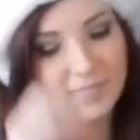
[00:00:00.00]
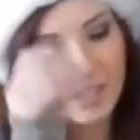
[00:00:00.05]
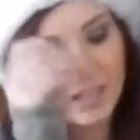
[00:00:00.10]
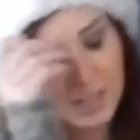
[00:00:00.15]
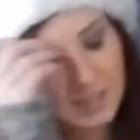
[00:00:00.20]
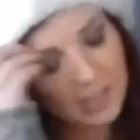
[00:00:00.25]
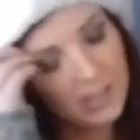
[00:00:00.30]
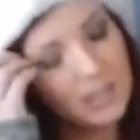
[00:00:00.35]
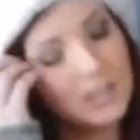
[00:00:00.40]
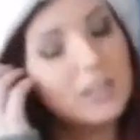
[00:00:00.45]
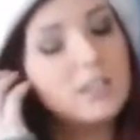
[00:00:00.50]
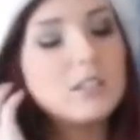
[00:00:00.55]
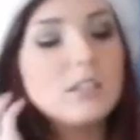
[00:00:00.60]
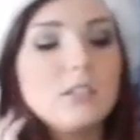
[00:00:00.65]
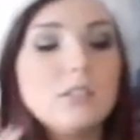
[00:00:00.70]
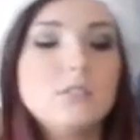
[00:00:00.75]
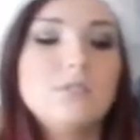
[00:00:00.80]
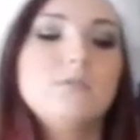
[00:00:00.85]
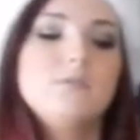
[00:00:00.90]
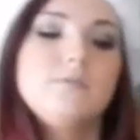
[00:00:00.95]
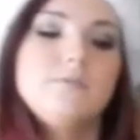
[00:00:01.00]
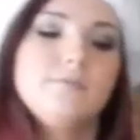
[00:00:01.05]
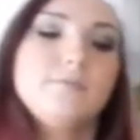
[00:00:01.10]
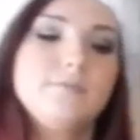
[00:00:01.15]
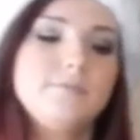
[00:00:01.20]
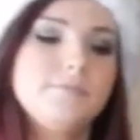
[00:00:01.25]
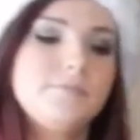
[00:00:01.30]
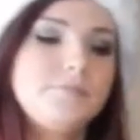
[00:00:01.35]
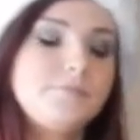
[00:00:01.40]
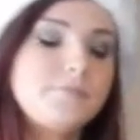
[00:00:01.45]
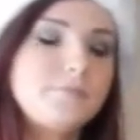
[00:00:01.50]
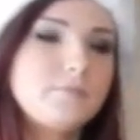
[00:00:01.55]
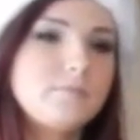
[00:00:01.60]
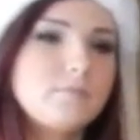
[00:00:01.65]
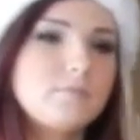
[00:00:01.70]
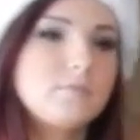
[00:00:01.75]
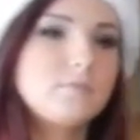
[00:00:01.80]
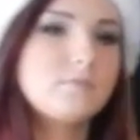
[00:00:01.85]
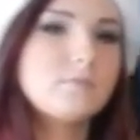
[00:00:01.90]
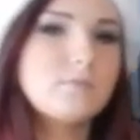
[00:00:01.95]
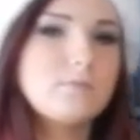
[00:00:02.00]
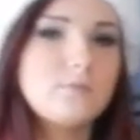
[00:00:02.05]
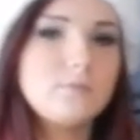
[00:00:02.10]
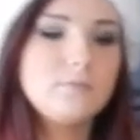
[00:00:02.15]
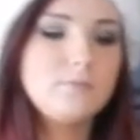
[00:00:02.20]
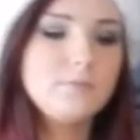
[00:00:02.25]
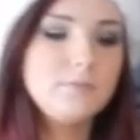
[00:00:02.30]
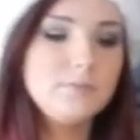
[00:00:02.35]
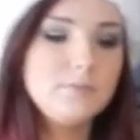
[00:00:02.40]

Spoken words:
This person isn't speaking.